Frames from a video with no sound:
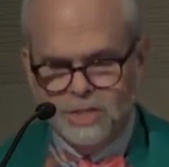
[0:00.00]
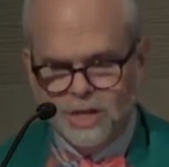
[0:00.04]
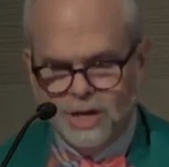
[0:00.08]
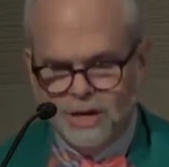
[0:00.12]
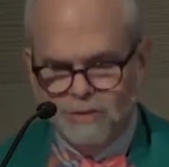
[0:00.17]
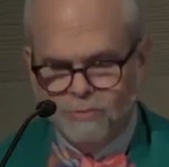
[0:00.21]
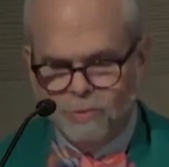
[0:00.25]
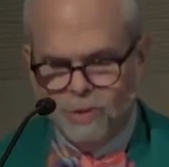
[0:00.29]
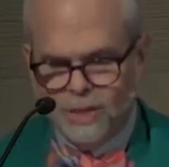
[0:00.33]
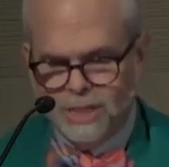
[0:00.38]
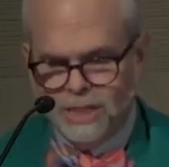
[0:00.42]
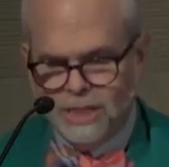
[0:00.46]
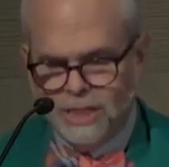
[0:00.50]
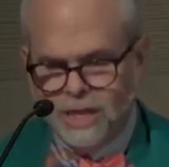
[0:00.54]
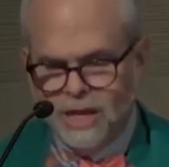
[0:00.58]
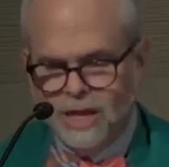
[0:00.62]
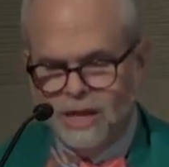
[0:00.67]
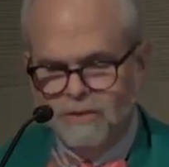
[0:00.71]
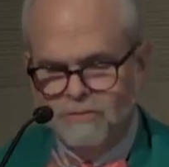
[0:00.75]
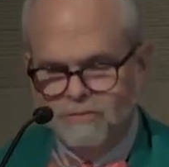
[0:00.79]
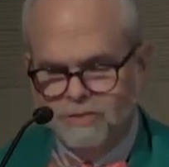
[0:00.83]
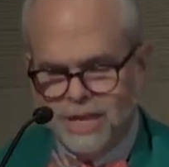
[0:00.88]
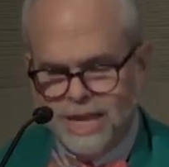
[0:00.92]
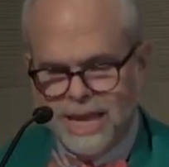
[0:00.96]
of what
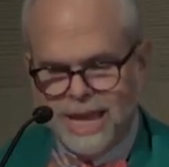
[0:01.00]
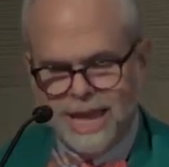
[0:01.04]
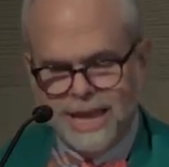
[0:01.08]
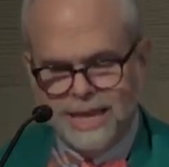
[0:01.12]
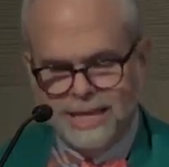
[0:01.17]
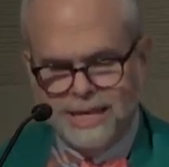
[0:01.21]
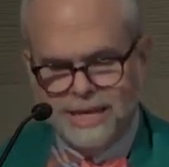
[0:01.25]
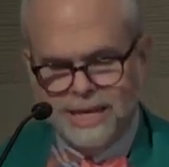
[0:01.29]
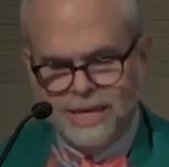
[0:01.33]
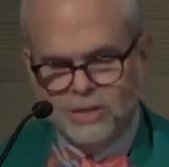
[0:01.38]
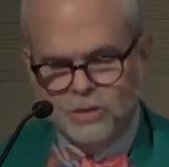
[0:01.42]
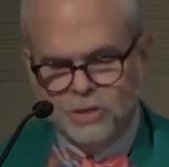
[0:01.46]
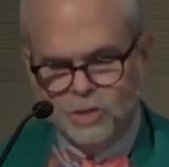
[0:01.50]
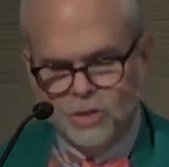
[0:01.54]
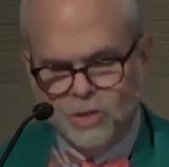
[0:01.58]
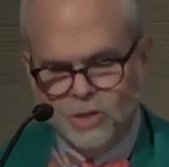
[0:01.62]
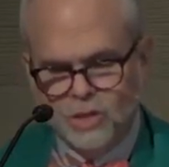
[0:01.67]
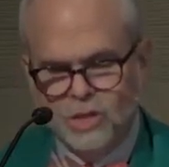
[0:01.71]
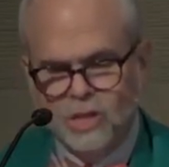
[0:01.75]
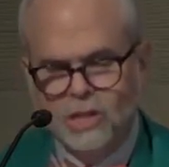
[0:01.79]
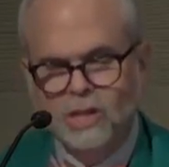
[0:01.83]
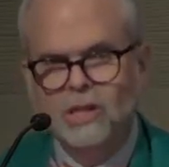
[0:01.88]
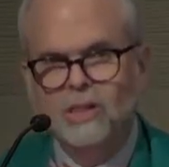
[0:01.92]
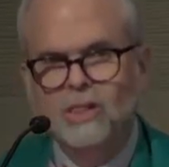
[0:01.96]
love can and
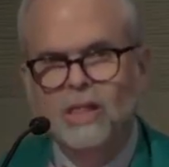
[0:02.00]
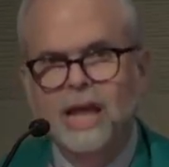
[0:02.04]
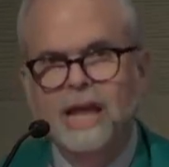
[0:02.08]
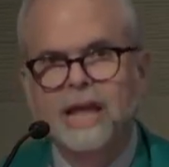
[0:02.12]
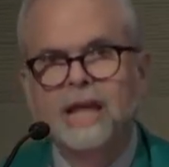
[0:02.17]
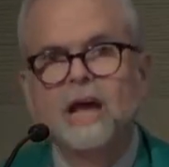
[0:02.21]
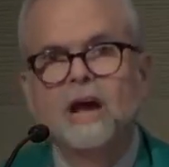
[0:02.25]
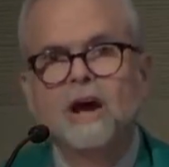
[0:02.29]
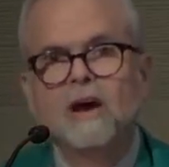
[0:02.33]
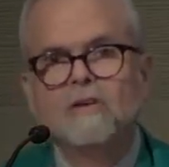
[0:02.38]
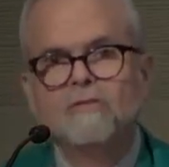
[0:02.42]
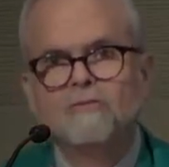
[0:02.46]
should look like